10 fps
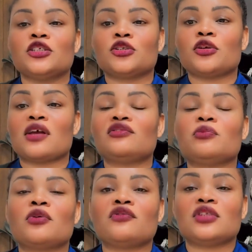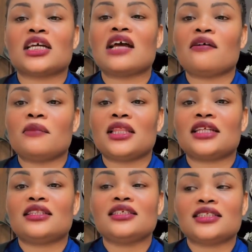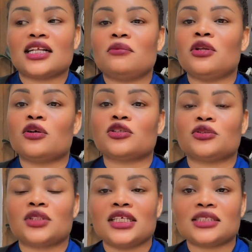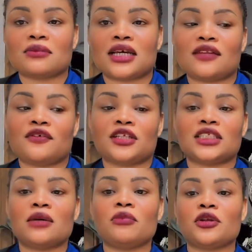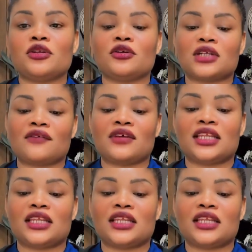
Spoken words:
So you have to prove to the government that this child belongs to this man. For example, you do not have